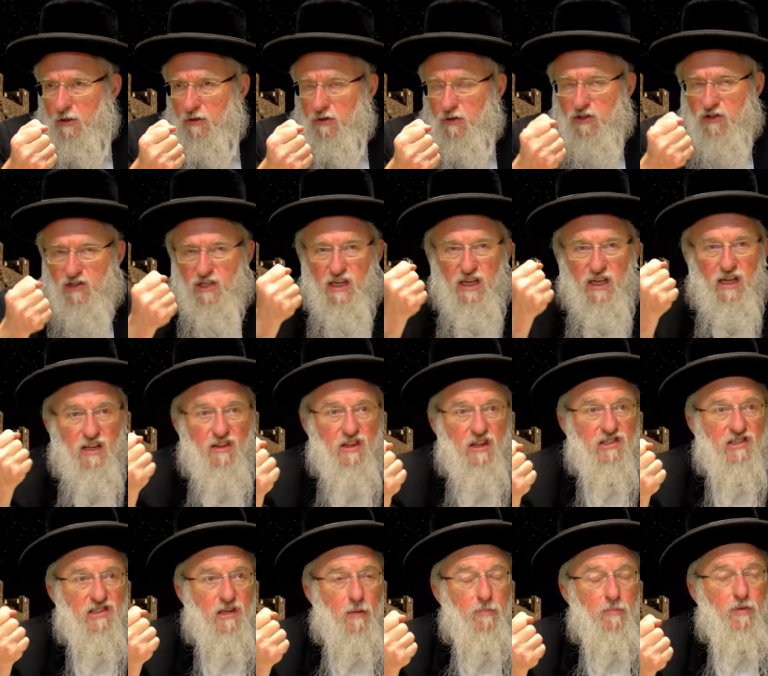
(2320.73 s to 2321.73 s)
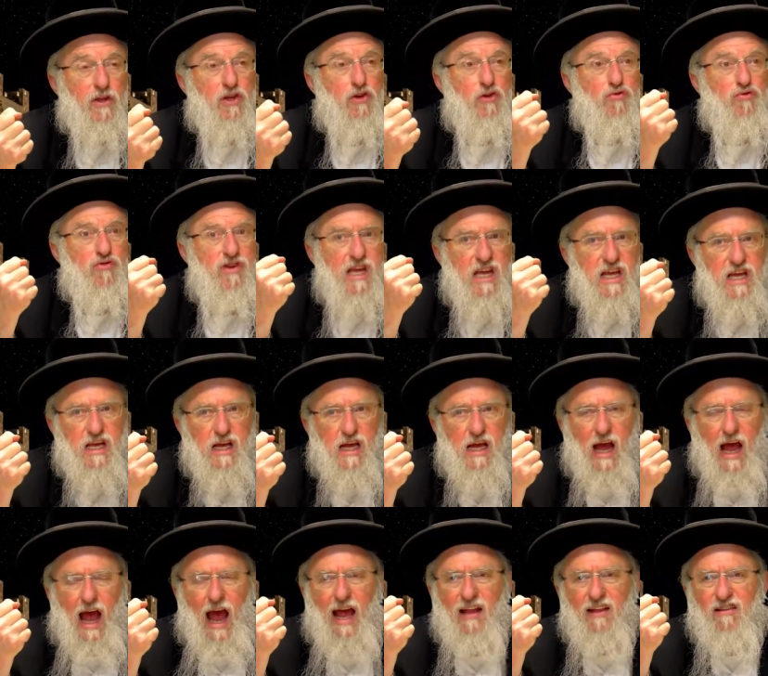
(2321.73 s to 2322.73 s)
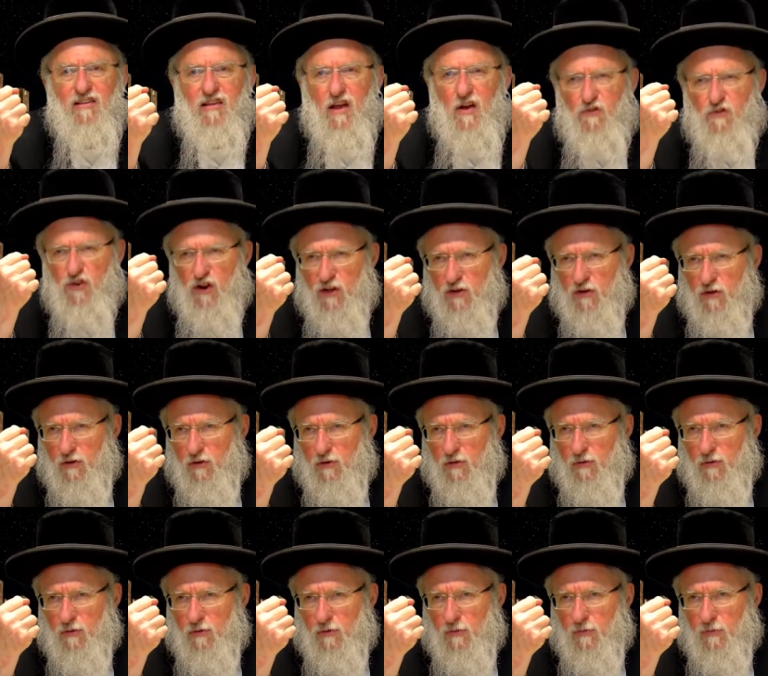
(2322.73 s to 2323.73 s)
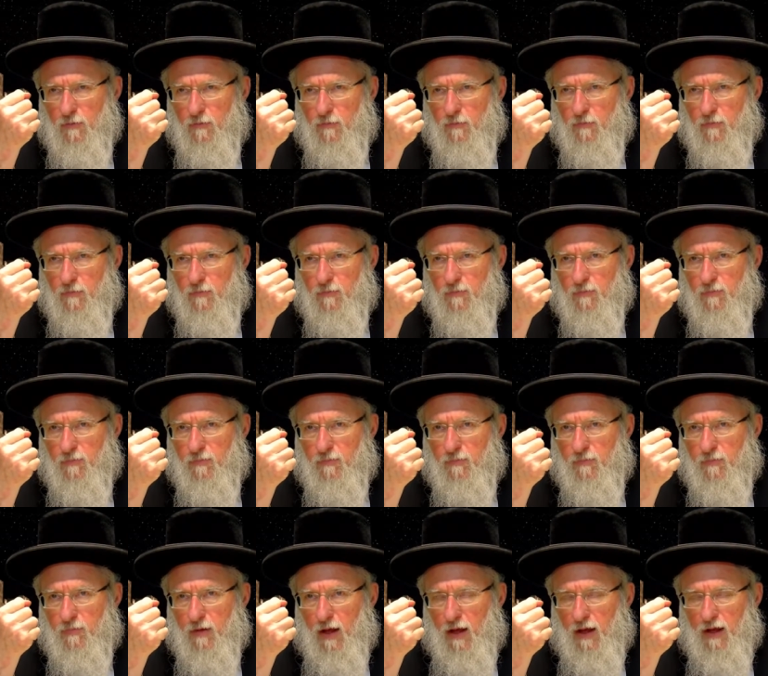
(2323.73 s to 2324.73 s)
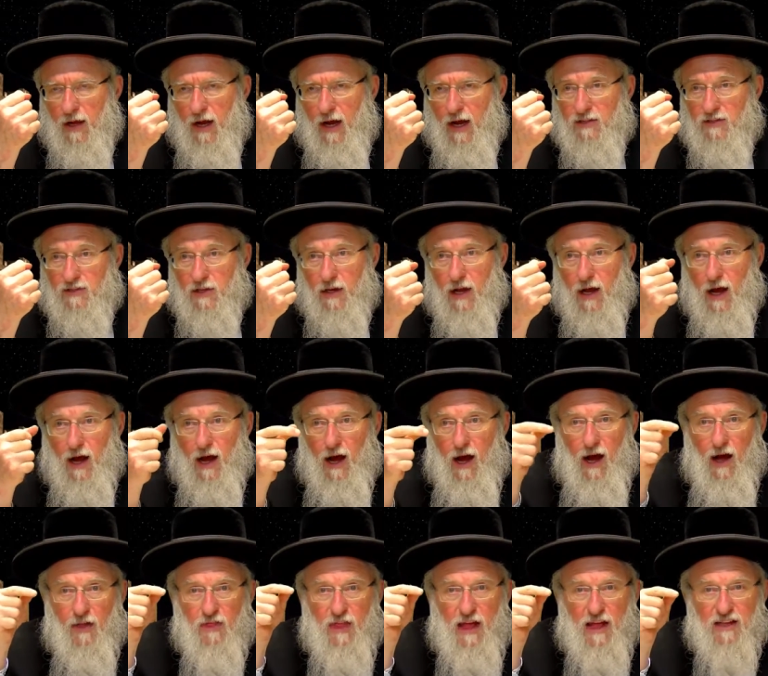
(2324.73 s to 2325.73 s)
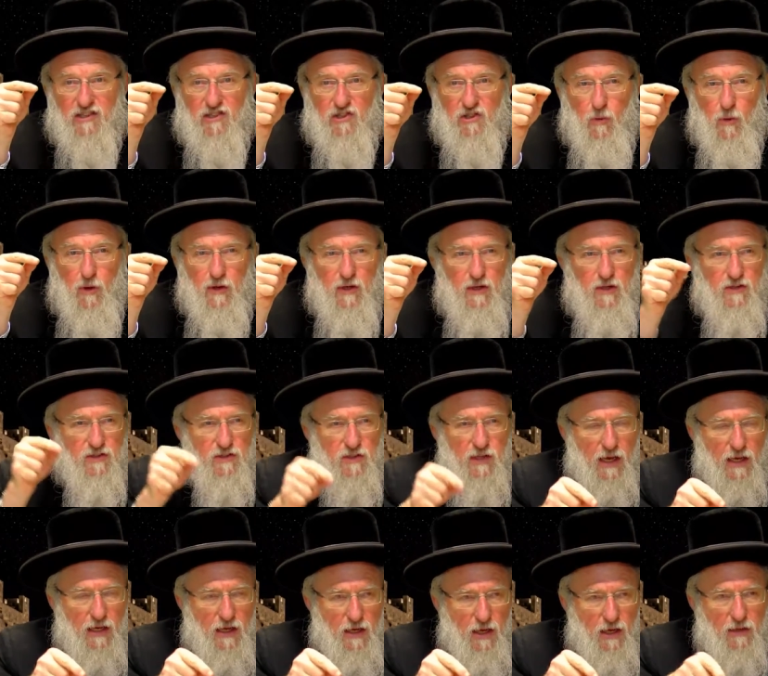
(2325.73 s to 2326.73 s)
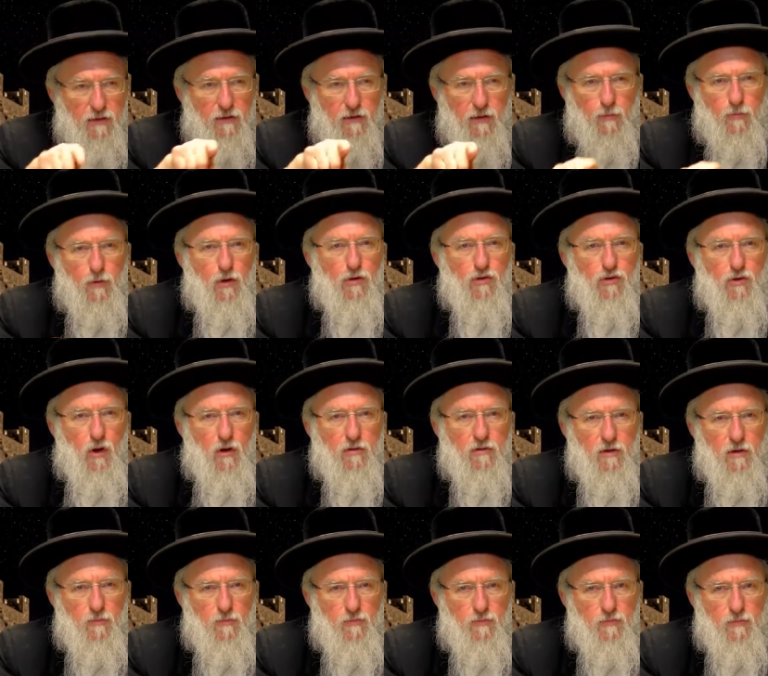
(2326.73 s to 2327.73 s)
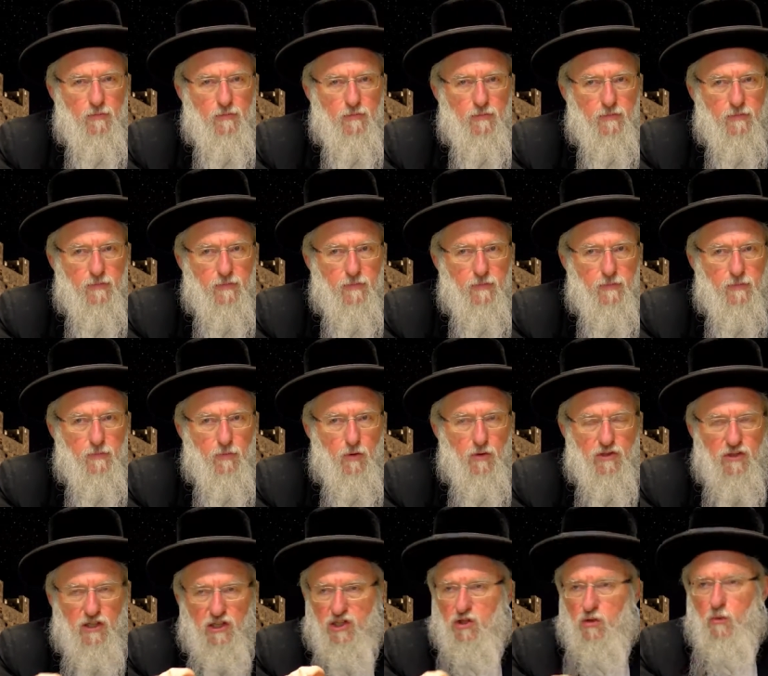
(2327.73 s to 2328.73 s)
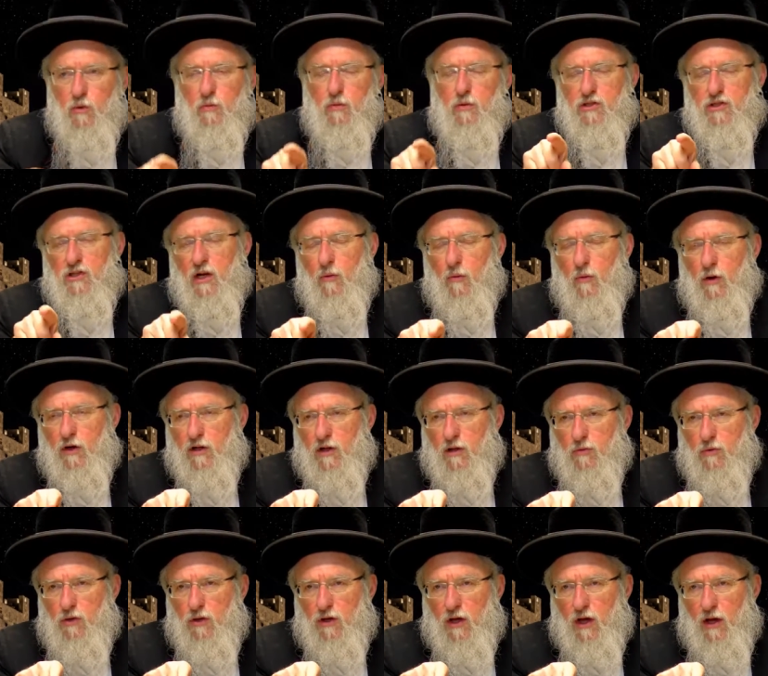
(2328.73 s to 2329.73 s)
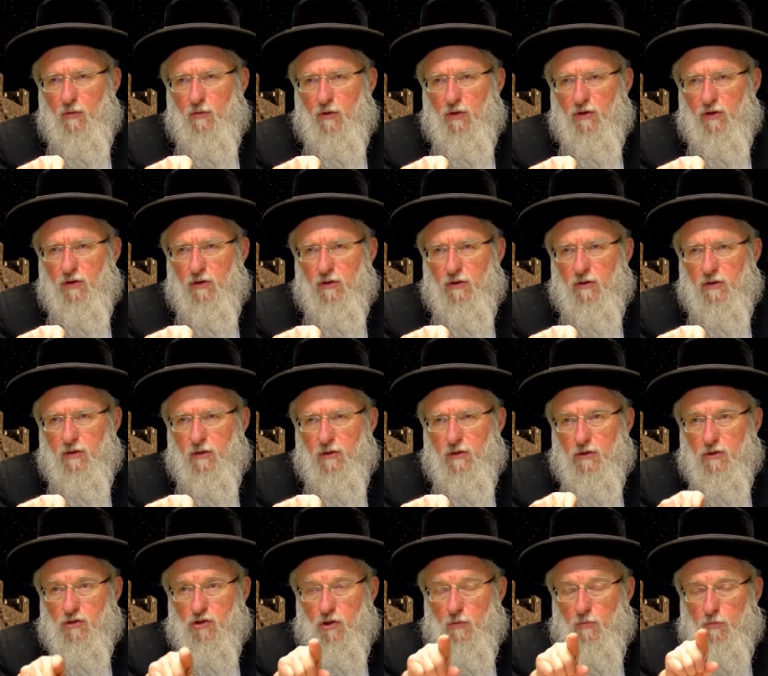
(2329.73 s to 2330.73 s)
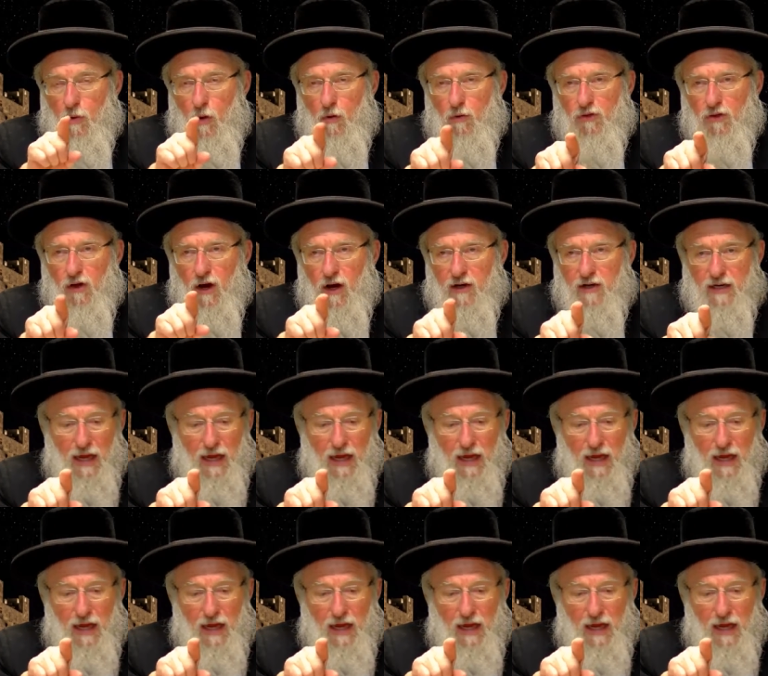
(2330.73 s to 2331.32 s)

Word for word: to see in this something unique and different. And God said, aha, that's the way he's taking it. I'm going to talk to him because he's the one person I want to communicate with. So both are